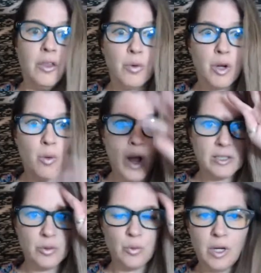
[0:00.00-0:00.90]

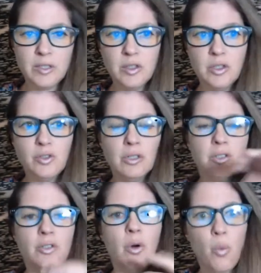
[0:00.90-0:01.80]
request was to sort of
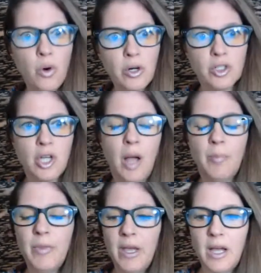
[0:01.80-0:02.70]
do a
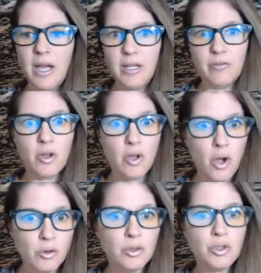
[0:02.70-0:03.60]
workshop that kind of
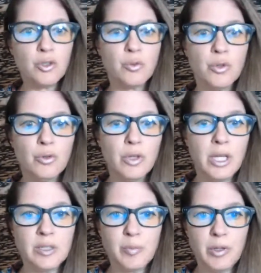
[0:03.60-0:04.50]
goes through the
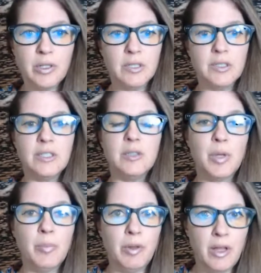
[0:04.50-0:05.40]
experiences
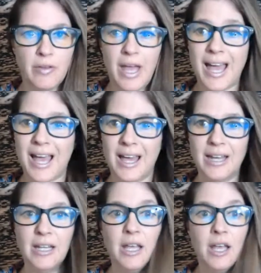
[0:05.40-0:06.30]
people have
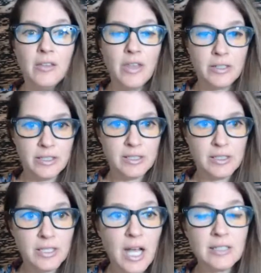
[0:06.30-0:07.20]
had, that
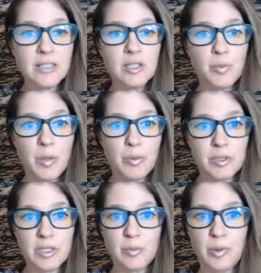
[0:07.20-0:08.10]
discusses people's
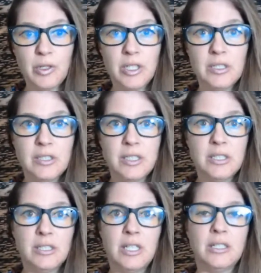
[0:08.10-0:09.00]

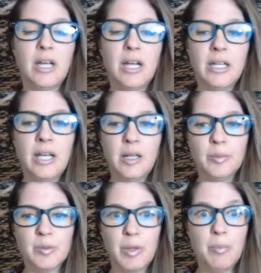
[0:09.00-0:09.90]
experiences, and kind of
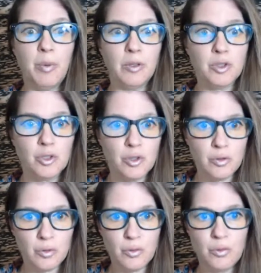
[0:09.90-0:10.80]
helps people
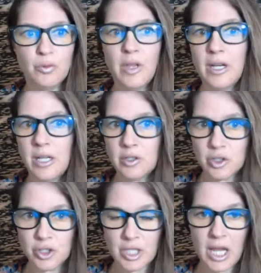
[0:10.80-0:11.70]
soothe and
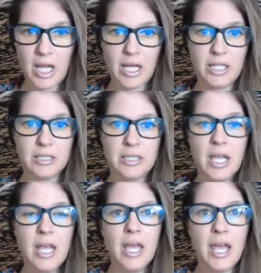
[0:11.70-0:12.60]
understand
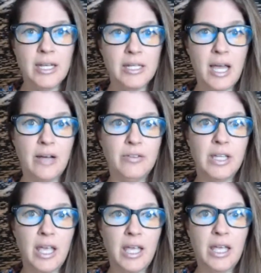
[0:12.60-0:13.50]
and
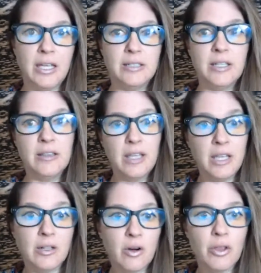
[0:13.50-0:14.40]
navigate the
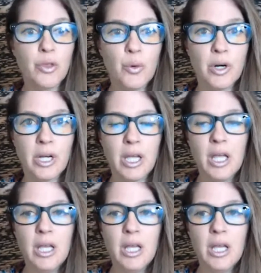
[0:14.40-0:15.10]
inner authority.